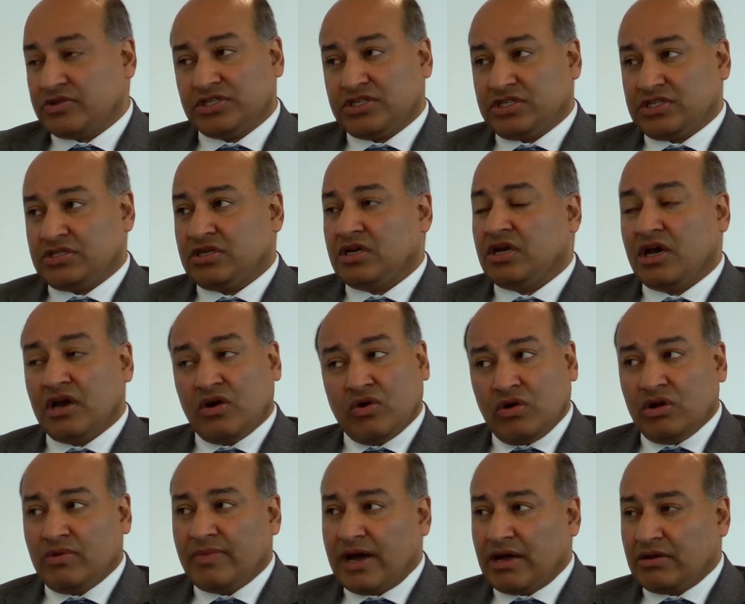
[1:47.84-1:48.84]
which is
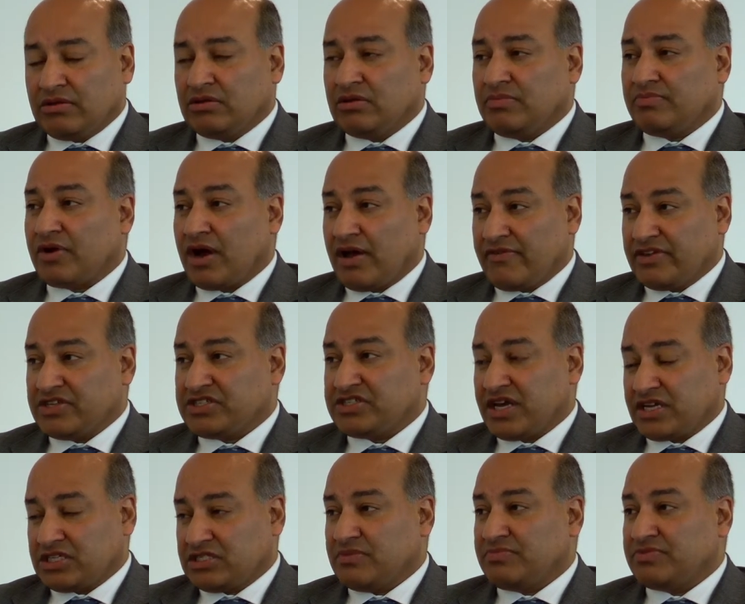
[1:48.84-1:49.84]
all about the private
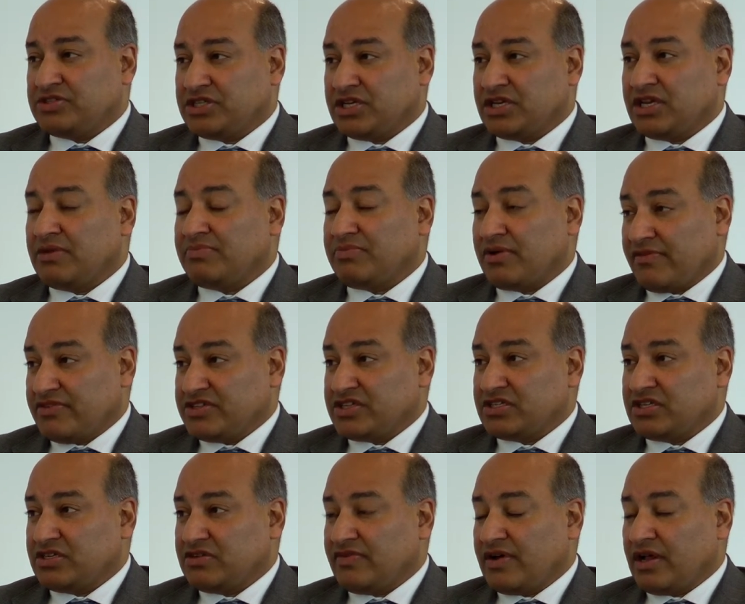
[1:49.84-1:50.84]
sector, particularly private
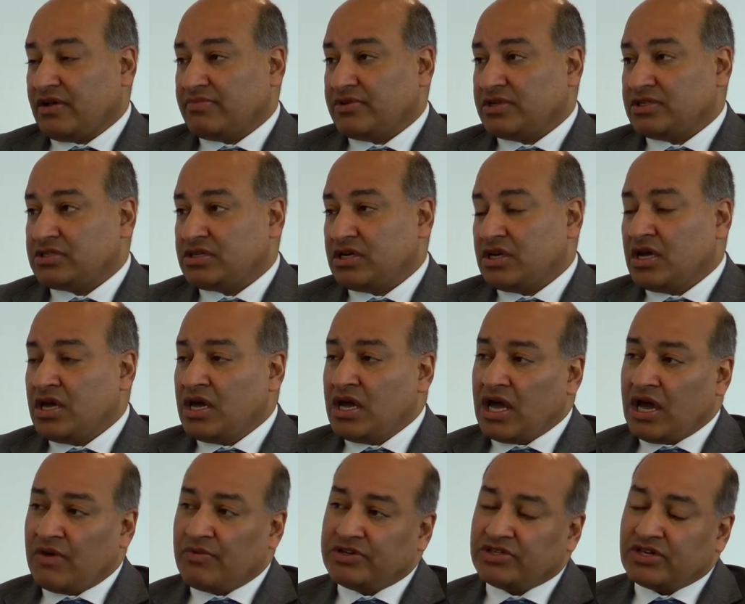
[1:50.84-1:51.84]
sector development.
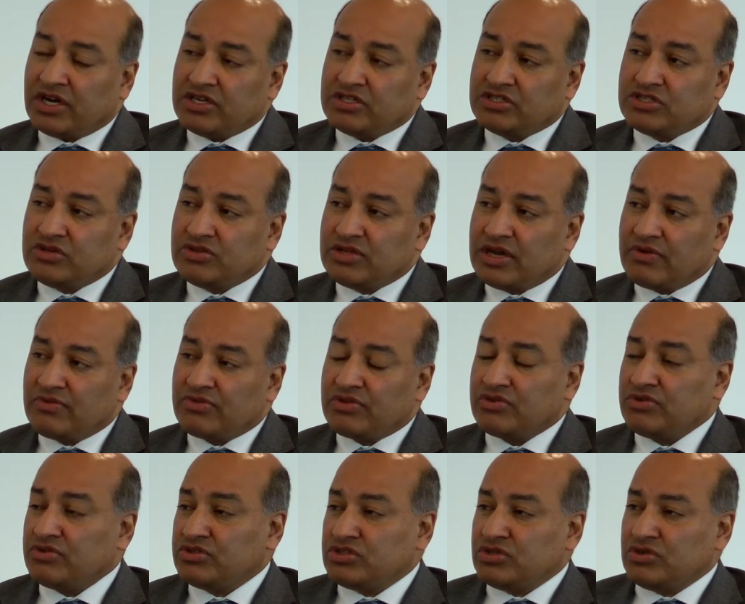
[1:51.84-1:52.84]
And we try and do that
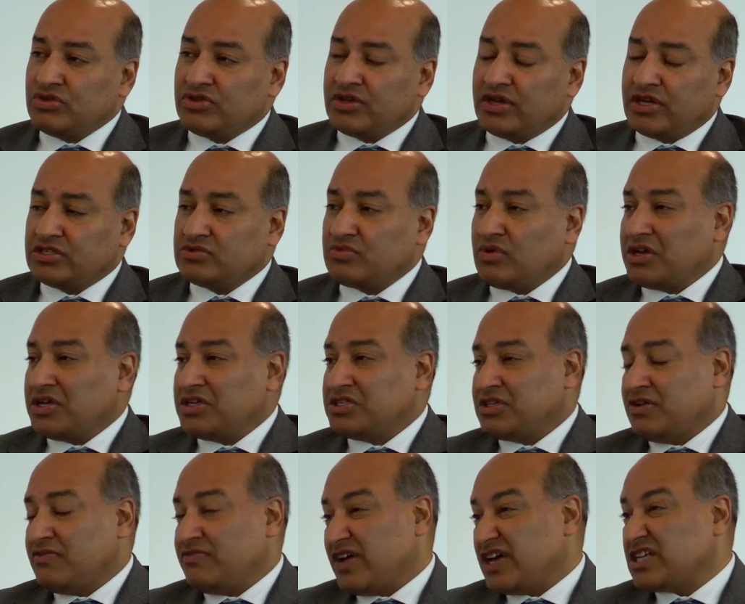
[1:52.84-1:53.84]
through two things. One is
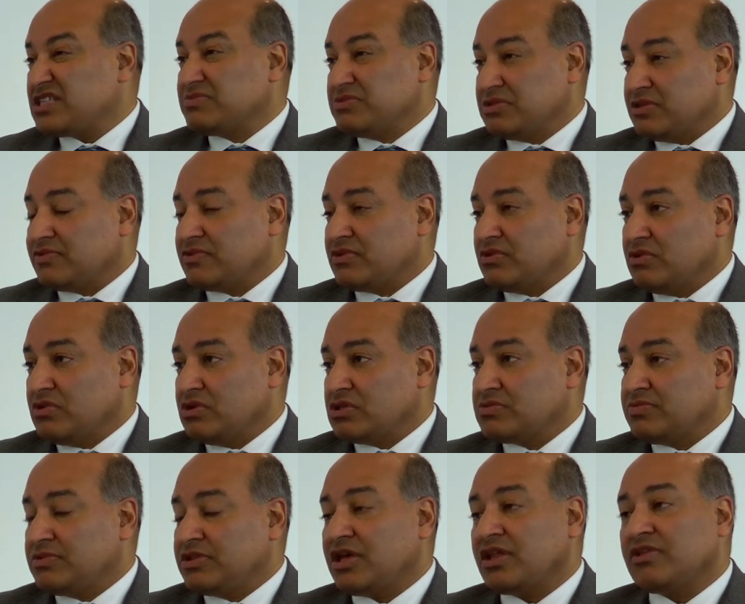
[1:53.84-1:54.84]
investment, of
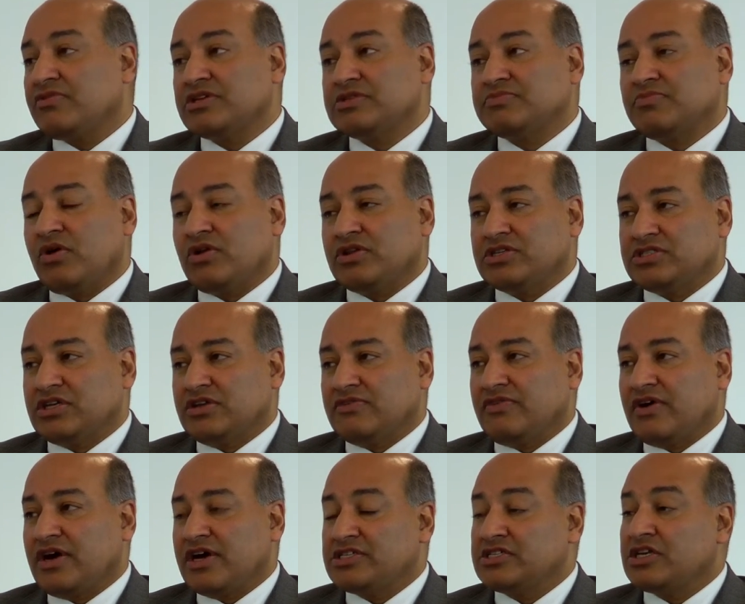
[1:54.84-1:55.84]
course, but the other is policy
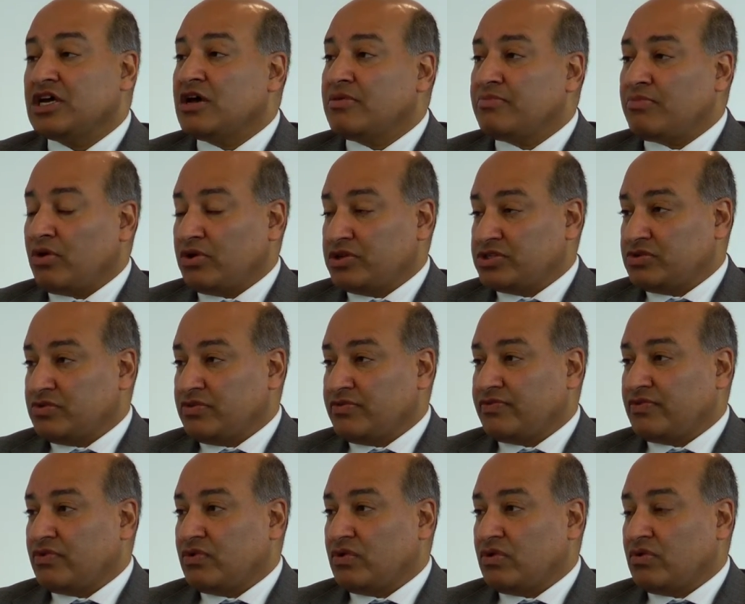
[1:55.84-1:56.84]
advice, policy
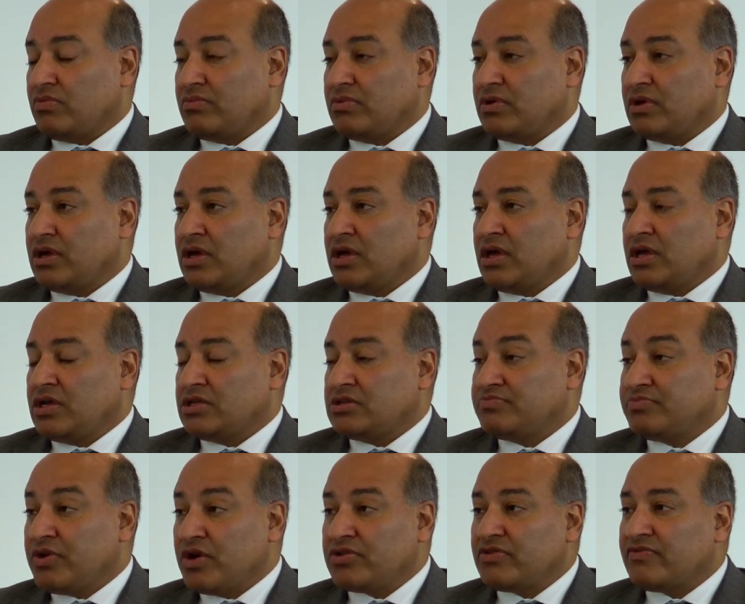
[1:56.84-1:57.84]
reform. Mm-hmm.
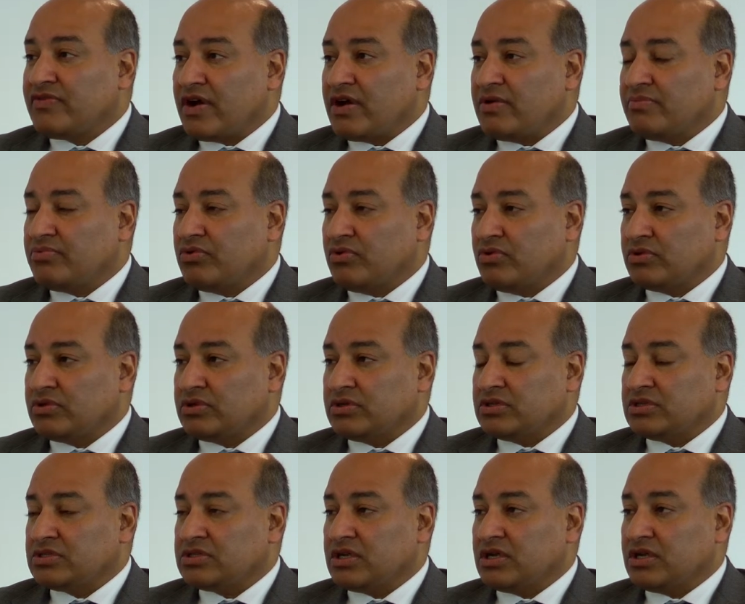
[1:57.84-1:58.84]
Both are very
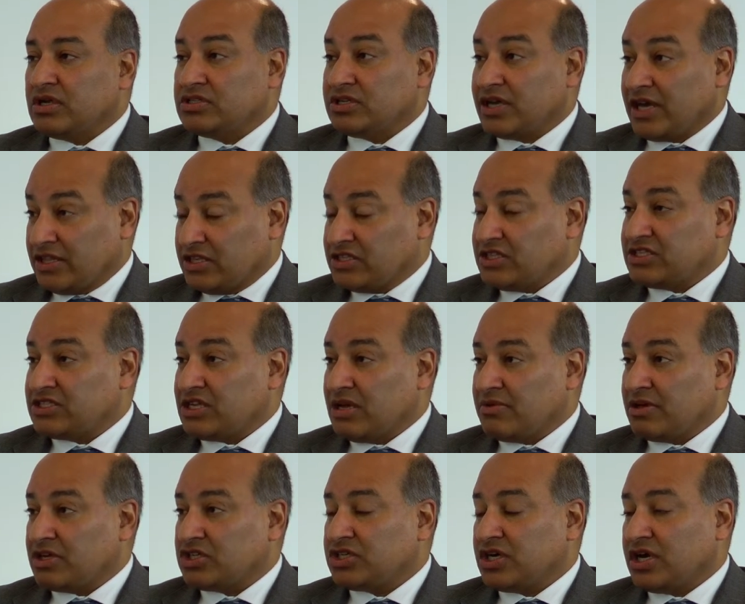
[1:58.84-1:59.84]
important to get the
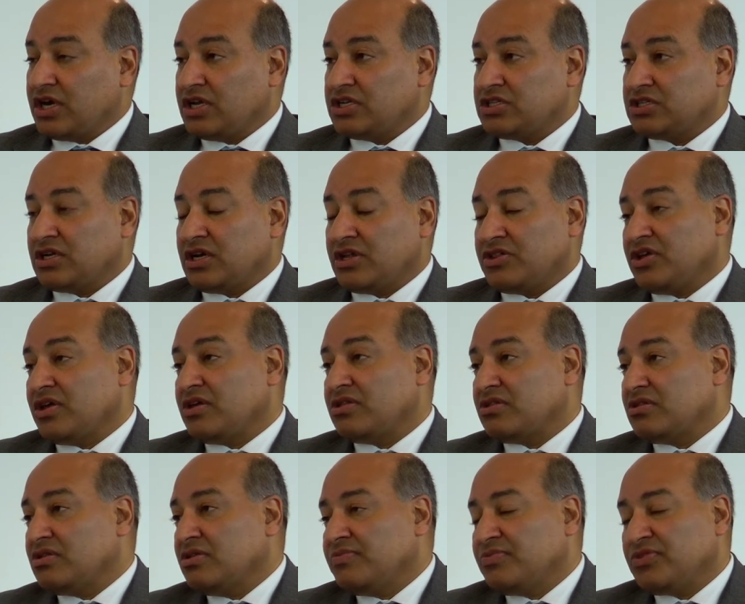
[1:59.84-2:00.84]
systemic change. And I think
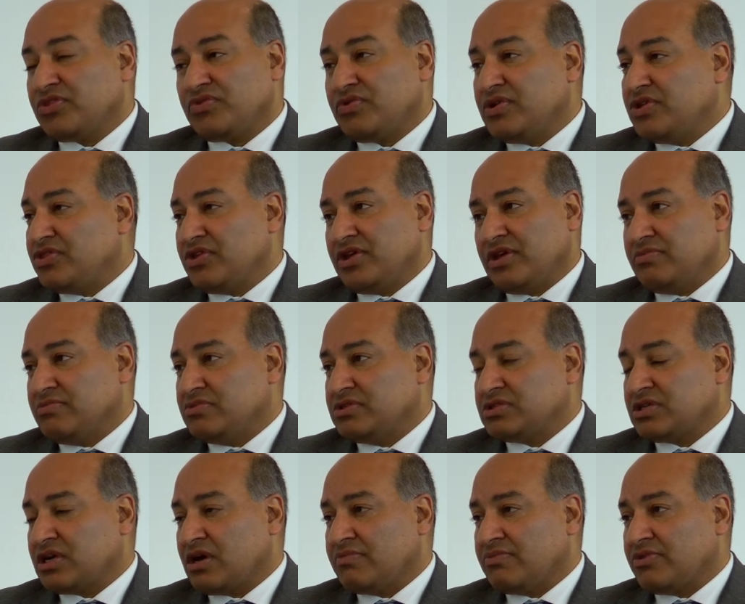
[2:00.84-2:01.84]
three
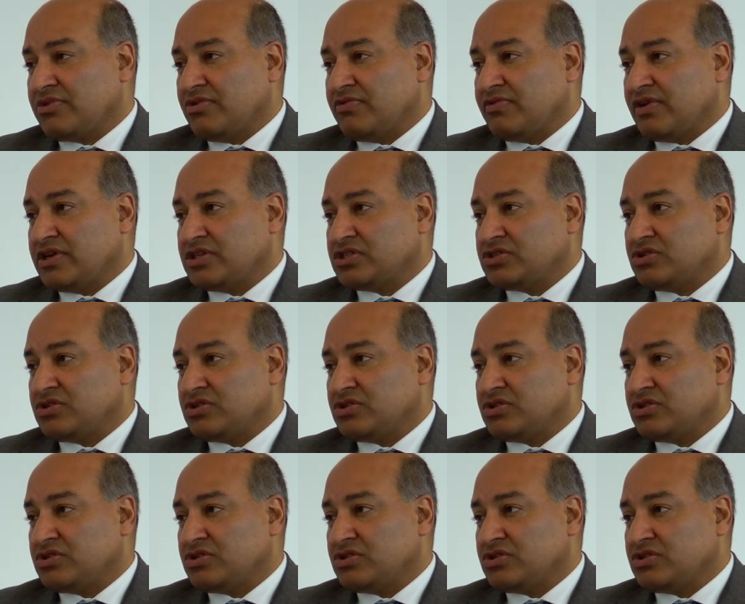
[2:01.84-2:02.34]
themes come through very